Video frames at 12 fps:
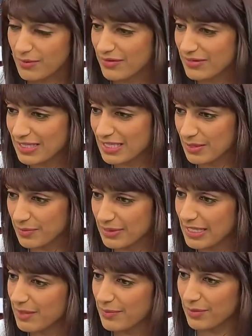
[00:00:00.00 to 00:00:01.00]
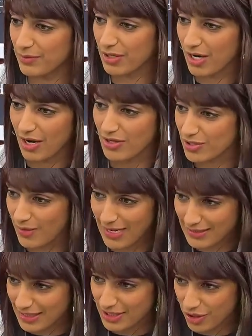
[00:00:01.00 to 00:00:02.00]
We haven't seen the plan, but we're not also
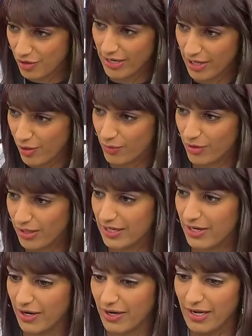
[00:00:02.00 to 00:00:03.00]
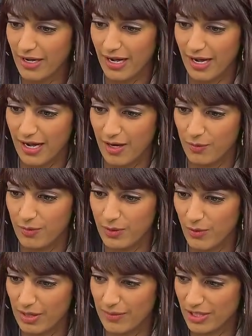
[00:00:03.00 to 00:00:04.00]
asking to grade homework here. Uh, we
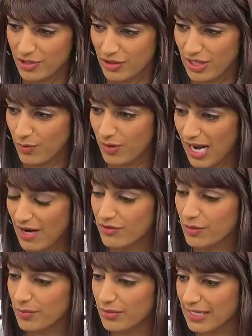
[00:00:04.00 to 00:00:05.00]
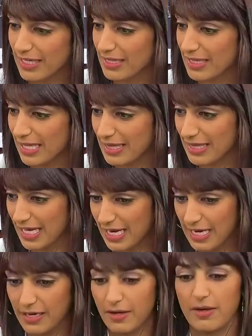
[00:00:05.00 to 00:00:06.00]
want to make sure that whatever plan that
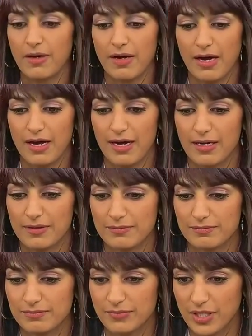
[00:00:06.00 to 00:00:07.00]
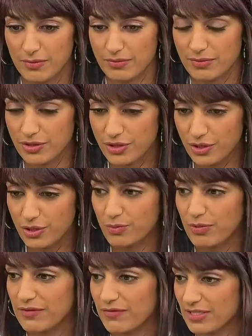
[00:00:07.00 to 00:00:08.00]
they, uh, you know, do
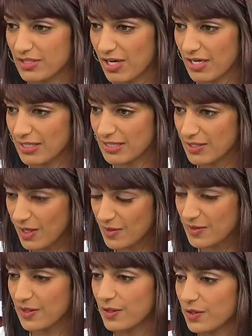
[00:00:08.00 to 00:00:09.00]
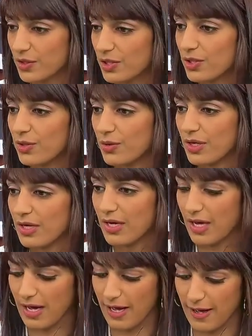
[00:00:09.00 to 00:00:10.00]
brief us on does include
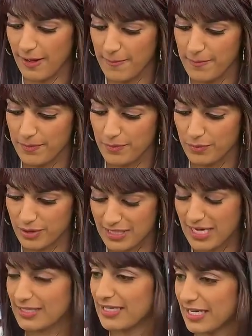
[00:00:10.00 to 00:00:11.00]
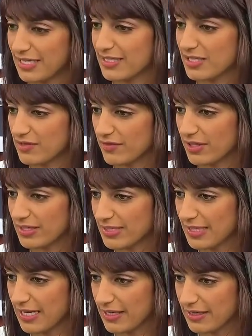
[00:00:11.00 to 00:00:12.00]
um, protecting innocent civilians
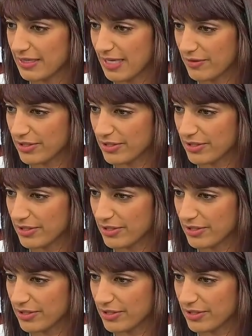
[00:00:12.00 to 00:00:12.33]
in that in that